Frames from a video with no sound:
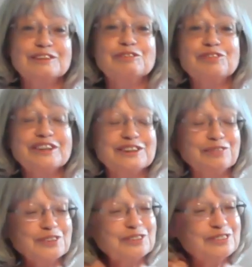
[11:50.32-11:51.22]
Well, first
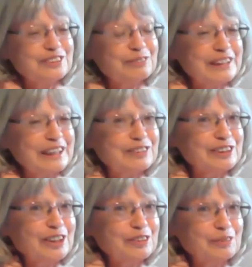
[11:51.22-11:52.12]
of all, we have to
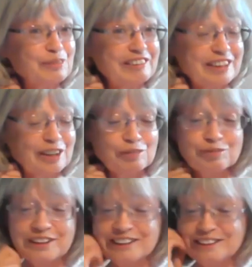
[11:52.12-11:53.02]
know that we're in
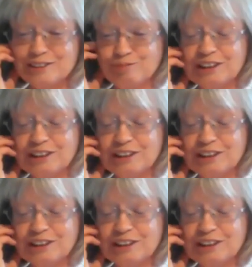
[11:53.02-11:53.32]
conflict.